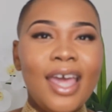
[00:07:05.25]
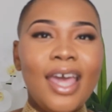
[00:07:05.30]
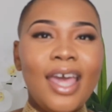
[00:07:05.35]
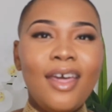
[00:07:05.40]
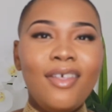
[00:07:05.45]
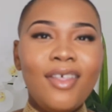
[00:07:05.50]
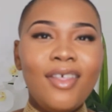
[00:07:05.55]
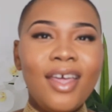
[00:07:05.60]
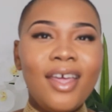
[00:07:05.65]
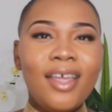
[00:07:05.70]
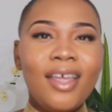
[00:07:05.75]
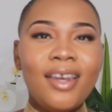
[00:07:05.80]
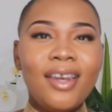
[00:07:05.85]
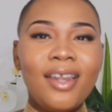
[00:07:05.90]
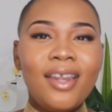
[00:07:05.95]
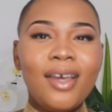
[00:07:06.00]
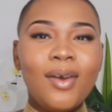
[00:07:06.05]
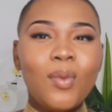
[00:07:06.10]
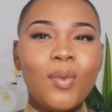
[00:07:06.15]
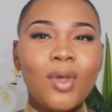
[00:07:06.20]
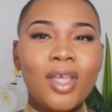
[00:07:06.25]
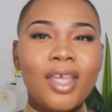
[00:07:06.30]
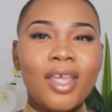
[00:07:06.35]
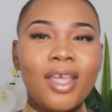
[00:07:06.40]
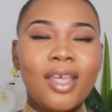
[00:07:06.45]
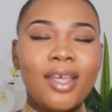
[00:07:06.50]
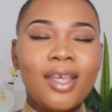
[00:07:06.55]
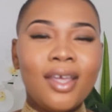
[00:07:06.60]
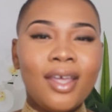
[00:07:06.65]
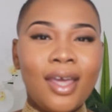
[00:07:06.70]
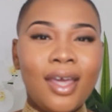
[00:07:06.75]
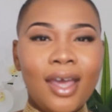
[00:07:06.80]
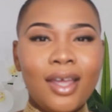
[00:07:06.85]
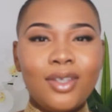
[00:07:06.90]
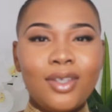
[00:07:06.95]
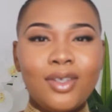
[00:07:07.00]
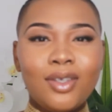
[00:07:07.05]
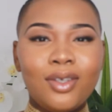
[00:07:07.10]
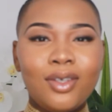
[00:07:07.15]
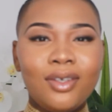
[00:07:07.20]
And then we
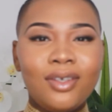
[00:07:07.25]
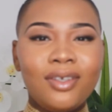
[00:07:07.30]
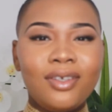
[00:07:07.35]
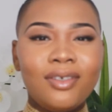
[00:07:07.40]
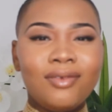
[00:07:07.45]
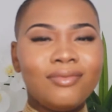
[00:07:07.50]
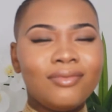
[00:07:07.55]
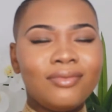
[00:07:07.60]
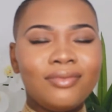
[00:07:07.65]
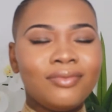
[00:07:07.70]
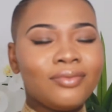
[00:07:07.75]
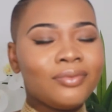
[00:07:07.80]
get to